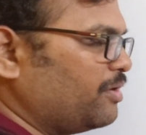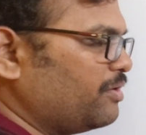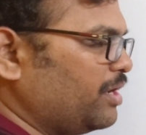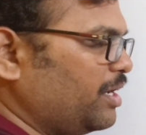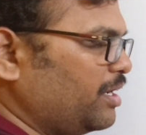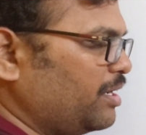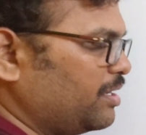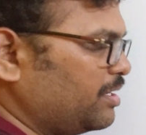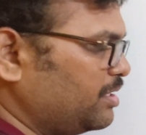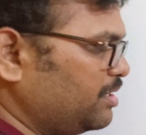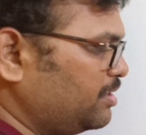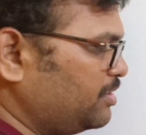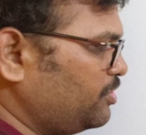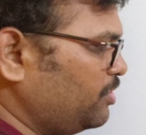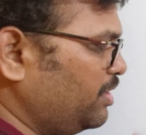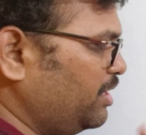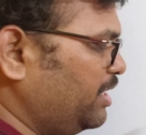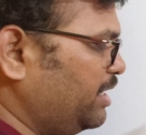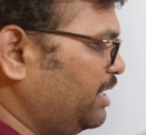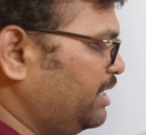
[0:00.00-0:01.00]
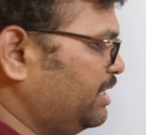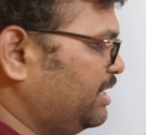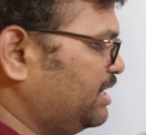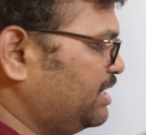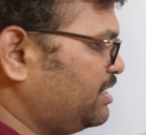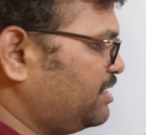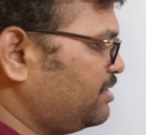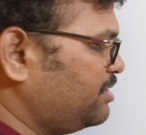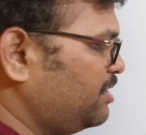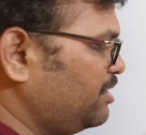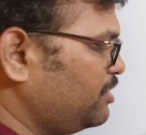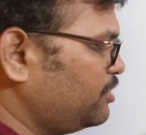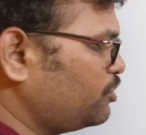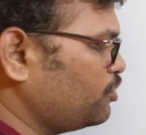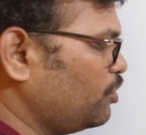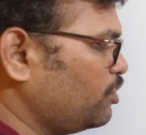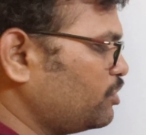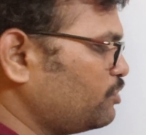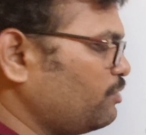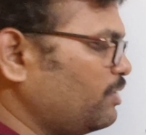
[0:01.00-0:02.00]
Okay, so in this
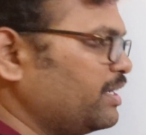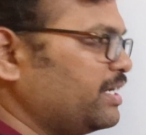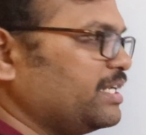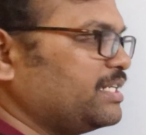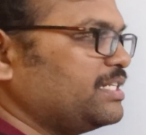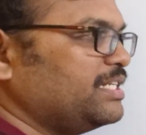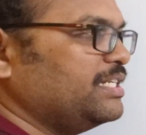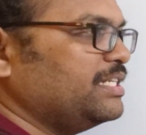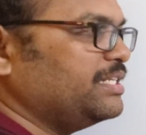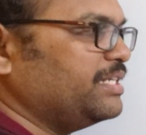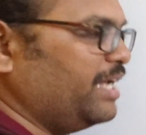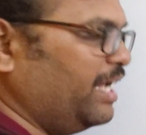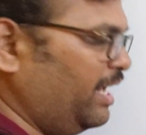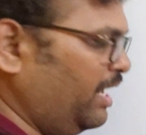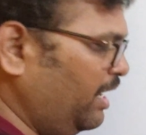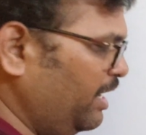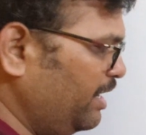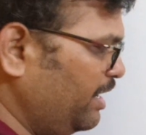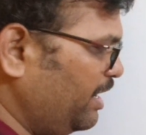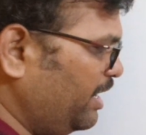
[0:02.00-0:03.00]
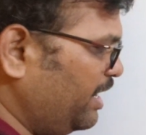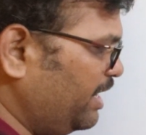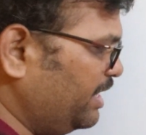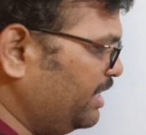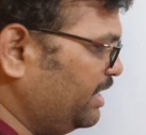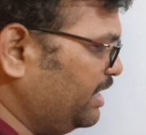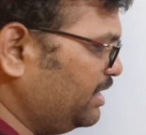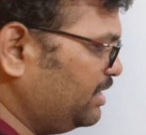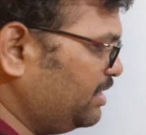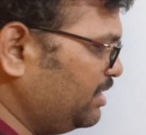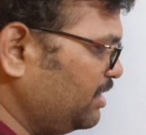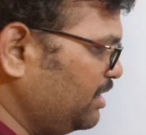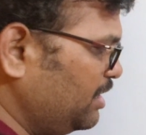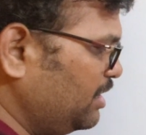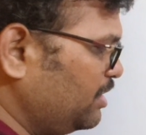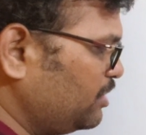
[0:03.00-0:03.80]
source vertex is A, in this